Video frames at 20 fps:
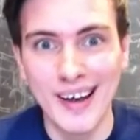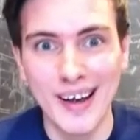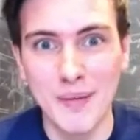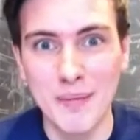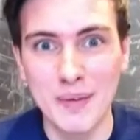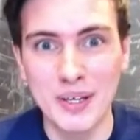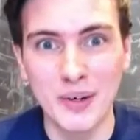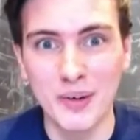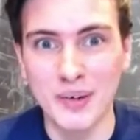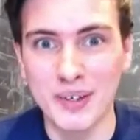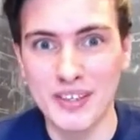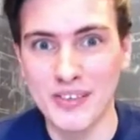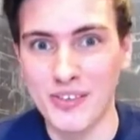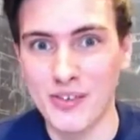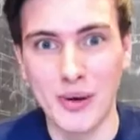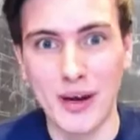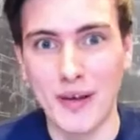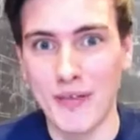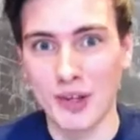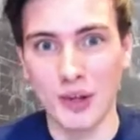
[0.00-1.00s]
You don't need to
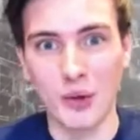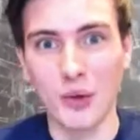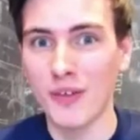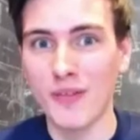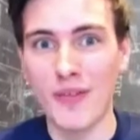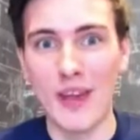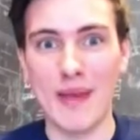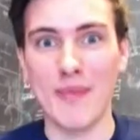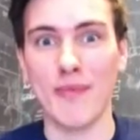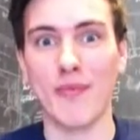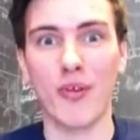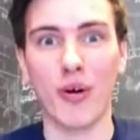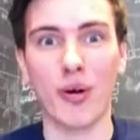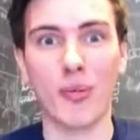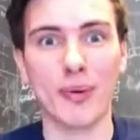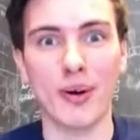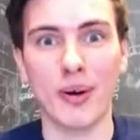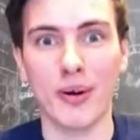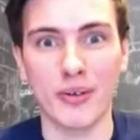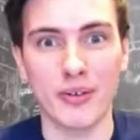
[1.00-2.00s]
have a load of info
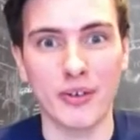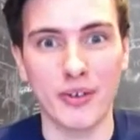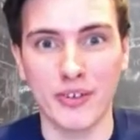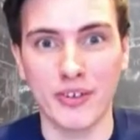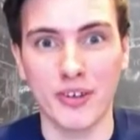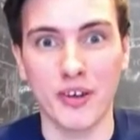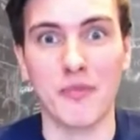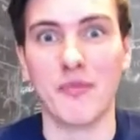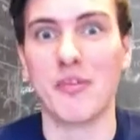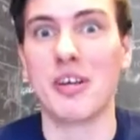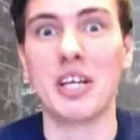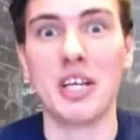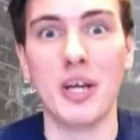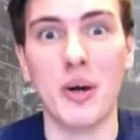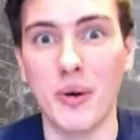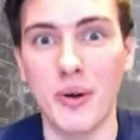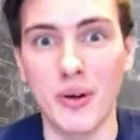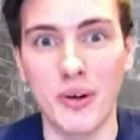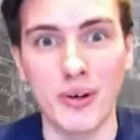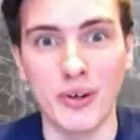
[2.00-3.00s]
products and a video
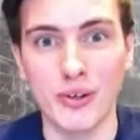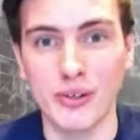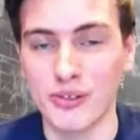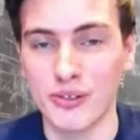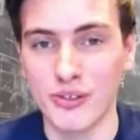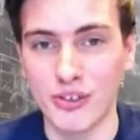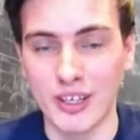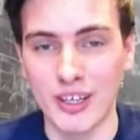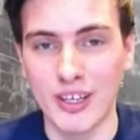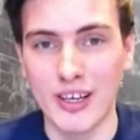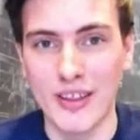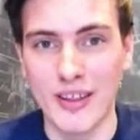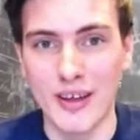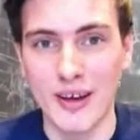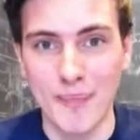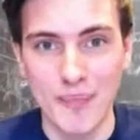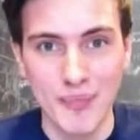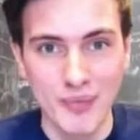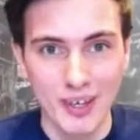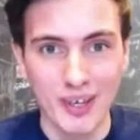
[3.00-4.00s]
course and shit like
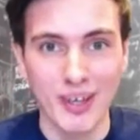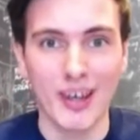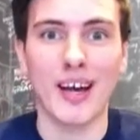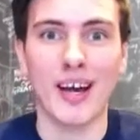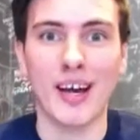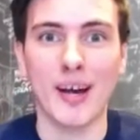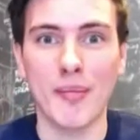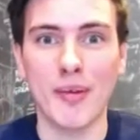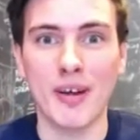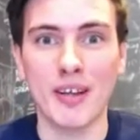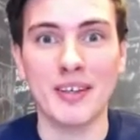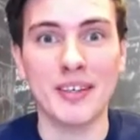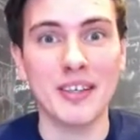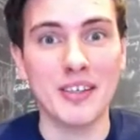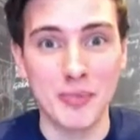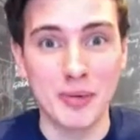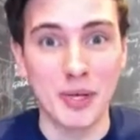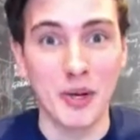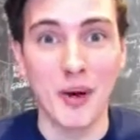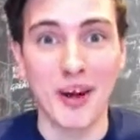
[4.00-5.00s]
that. You need
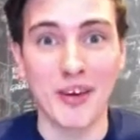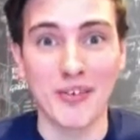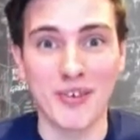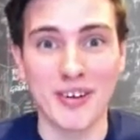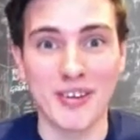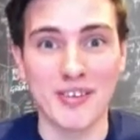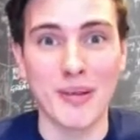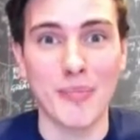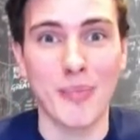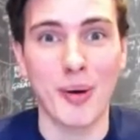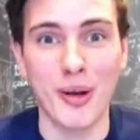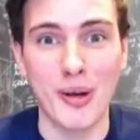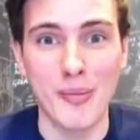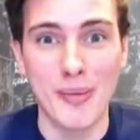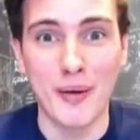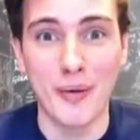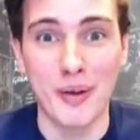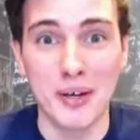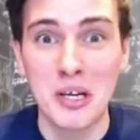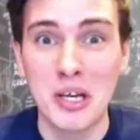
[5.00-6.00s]
to be quite straight to the point
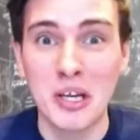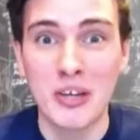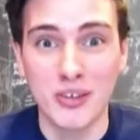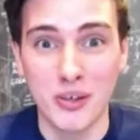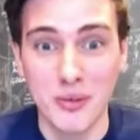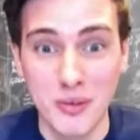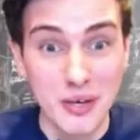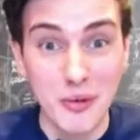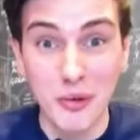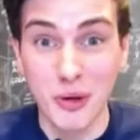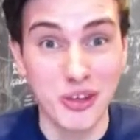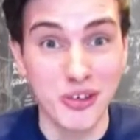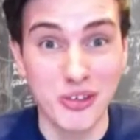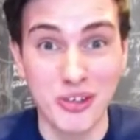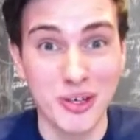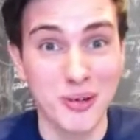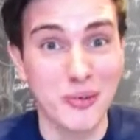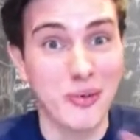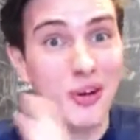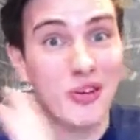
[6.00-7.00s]
about it. So here what you should
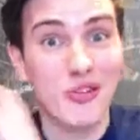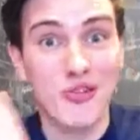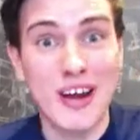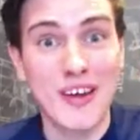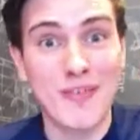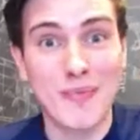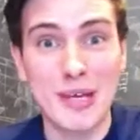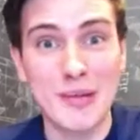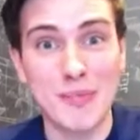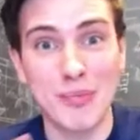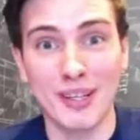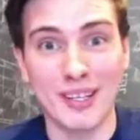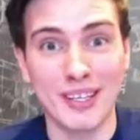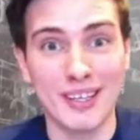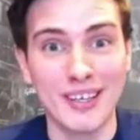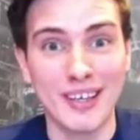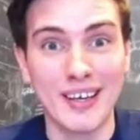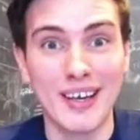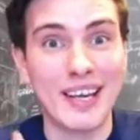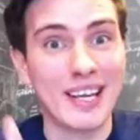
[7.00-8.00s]
do, drive people
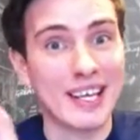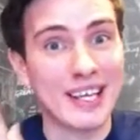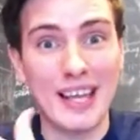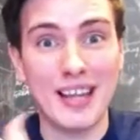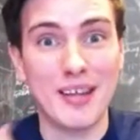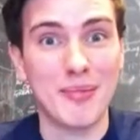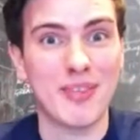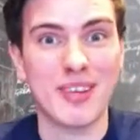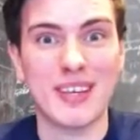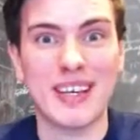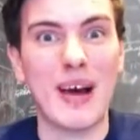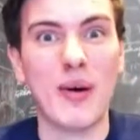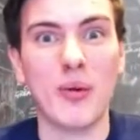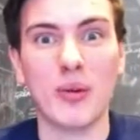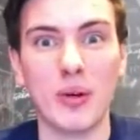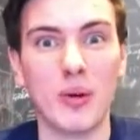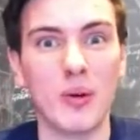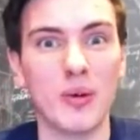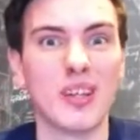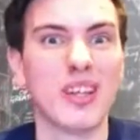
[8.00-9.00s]
in, get them to
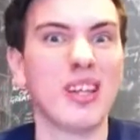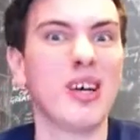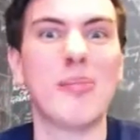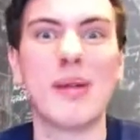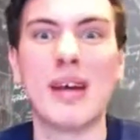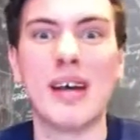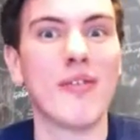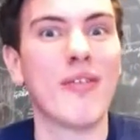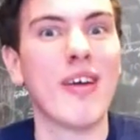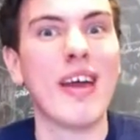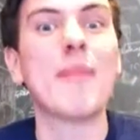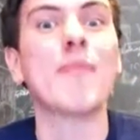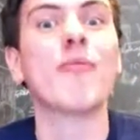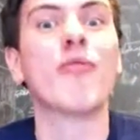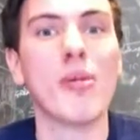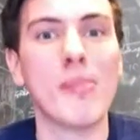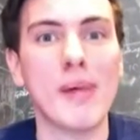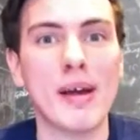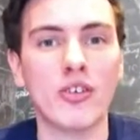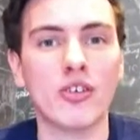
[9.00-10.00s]
download a little bit of
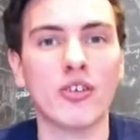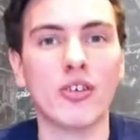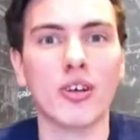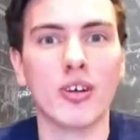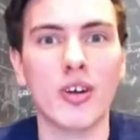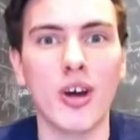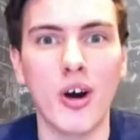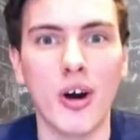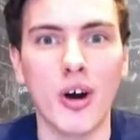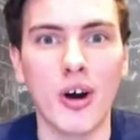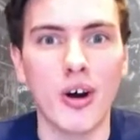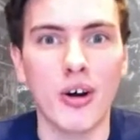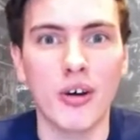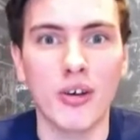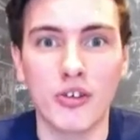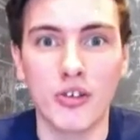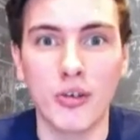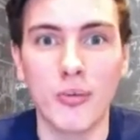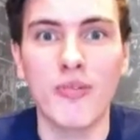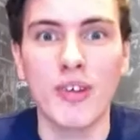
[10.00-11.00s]
information or
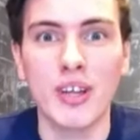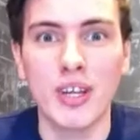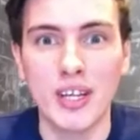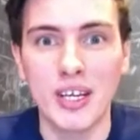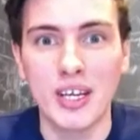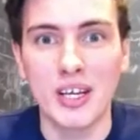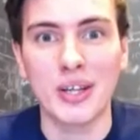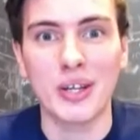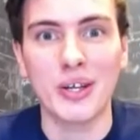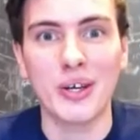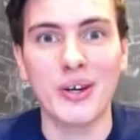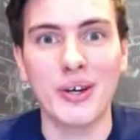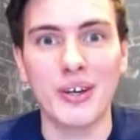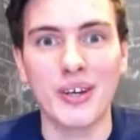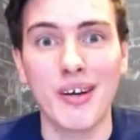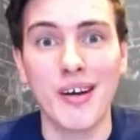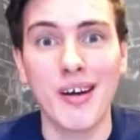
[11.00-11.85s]
something that they can learn